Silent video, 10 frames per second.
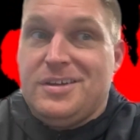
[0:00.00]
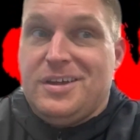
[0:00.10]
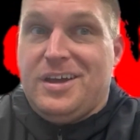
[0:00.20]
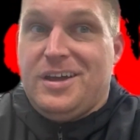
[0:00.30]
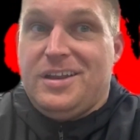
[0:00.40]

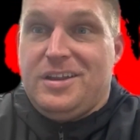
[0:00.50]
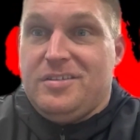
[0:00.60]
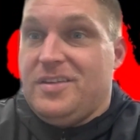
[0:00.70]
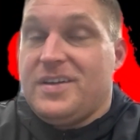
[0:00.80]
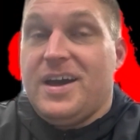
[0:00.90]
And, you know,
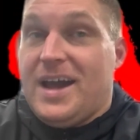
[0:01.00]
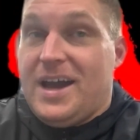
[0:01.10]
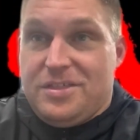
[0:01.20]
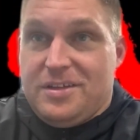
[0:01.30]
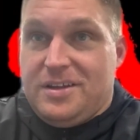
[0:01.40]
they've got
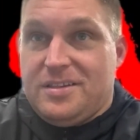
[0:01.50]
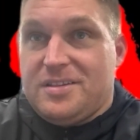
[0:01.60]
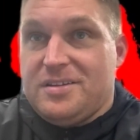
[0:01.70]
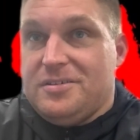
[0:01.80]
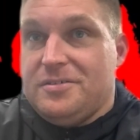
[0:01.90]
athletes.
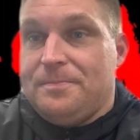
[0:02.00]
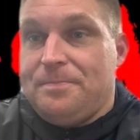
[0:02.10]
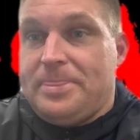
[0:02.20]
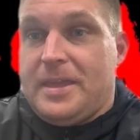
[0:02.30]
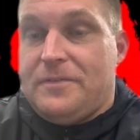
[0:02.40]
So
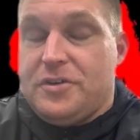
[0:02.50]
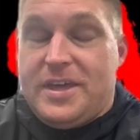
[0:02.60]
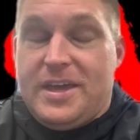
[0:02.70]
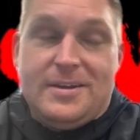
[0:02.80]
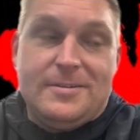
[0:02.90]
if you
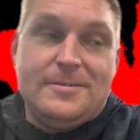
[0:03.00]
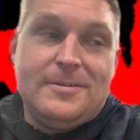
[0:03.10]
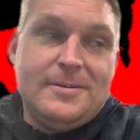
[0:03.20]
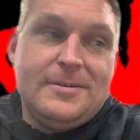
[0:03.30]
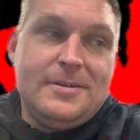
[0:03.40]
can't,
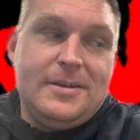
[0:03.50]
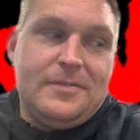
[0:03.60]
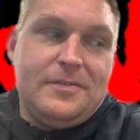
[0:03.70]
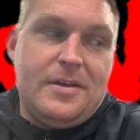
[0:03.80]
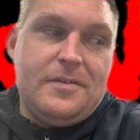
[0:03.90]
you know,
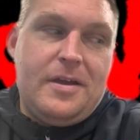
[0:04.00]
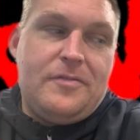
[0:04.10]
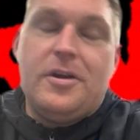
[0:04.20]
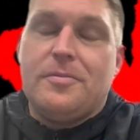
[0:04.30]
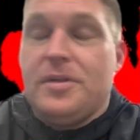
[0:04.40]
if
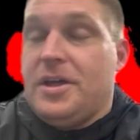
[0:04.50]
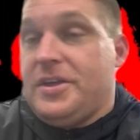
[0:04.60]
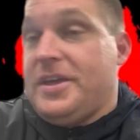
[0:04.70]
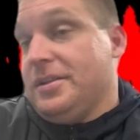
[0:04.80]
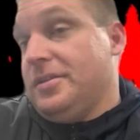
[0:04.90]
you don't play, you
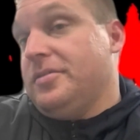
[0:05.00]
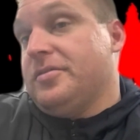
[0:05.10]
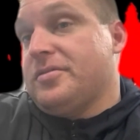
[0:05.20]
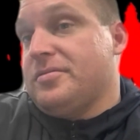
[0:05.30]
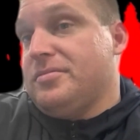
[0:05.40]
can't
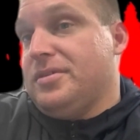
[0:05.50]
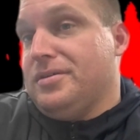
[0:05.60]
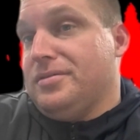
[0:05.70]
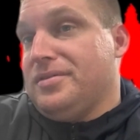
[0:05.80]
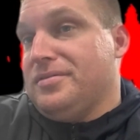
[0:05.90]
lose. You know,
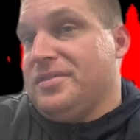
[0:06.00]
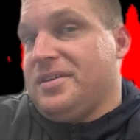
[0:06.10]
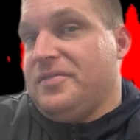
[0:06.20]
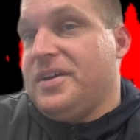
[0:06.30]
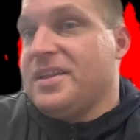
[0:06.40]
so it's like,
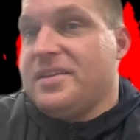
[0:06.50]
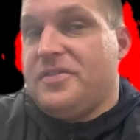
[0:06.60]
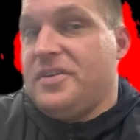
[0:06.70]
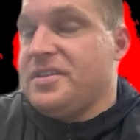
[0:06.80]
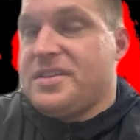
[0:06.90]
if
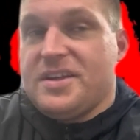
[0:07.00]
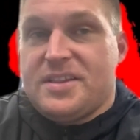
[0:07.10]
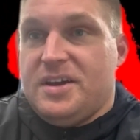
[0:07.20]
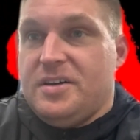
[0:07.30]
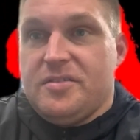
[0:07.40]
we get 6-0,
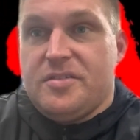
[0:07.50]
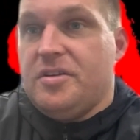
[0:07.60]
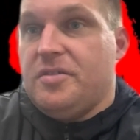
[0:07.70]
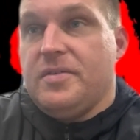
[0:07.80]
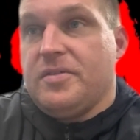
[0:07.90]
there's no
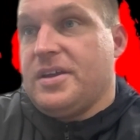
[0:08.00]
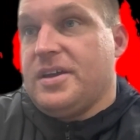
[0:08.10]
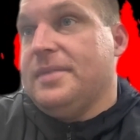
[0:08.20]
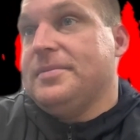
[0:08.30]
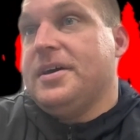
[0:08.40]
way we're going to
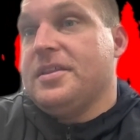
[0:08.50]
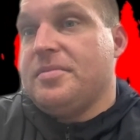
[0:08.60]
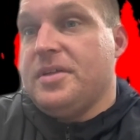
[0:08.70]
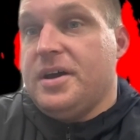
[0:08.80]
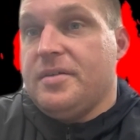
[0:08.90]
get kept out of
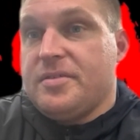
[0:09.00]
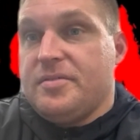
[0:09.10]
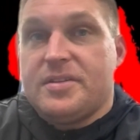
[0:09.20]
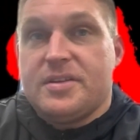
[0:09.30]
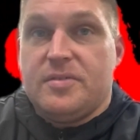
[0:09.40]
the playoffs. So we
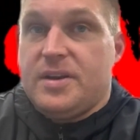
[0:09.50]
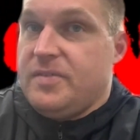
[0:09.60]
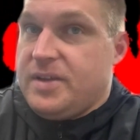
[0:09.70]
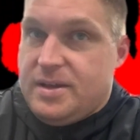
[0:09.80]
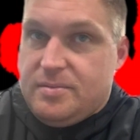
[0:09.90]
just got to win
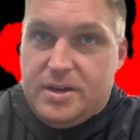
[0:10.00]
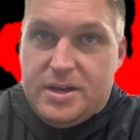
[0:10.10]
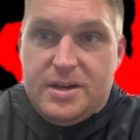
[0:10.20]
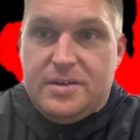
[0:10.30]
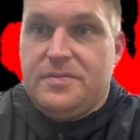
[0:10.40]
every game we
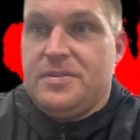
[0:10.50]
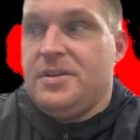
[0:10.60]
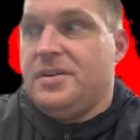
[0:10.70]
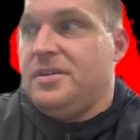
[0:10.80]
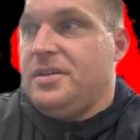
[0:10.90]
have.
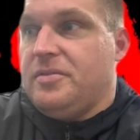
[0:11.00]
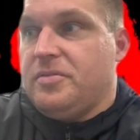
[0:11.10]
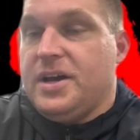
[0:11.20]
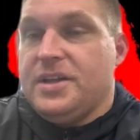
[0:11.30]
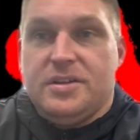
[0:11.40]
you know, we're
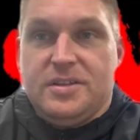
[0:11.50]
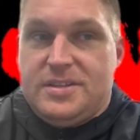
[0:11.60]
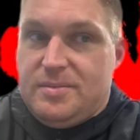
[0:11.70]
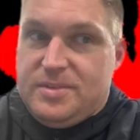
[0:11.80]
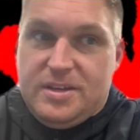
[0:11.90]
not the only
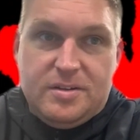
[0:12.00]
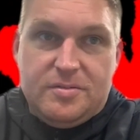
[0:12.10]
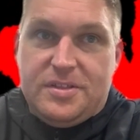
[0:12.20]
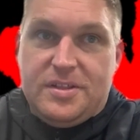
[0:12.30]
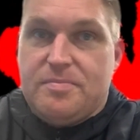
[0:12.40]
team dealing
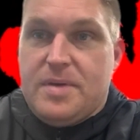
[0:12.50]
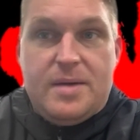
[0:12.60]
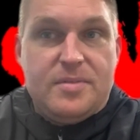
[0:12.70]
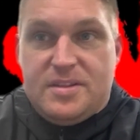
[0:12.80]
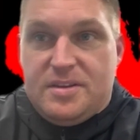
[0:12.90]
with this.
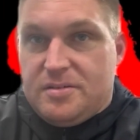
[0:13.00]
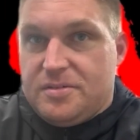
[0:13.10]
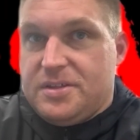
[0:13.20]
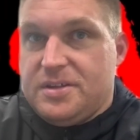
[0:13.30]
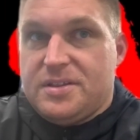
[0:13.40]
Bama's dealing
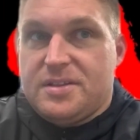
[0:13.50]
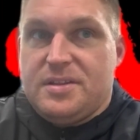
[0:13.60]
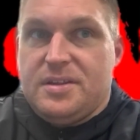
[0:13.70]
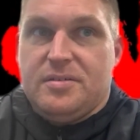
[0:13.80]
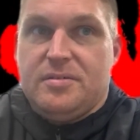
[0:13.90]
with this.
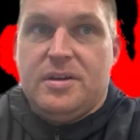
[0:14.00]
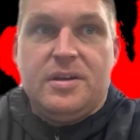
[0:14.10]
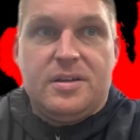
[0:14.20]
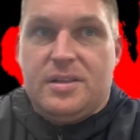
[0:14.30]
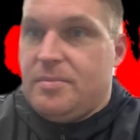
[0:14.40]
You know,
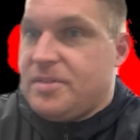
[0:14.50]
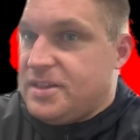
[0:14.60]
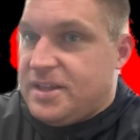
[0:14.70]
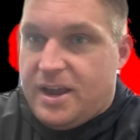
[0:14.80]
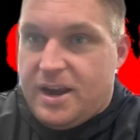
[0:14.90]

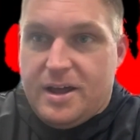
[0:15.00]
Clemson's had an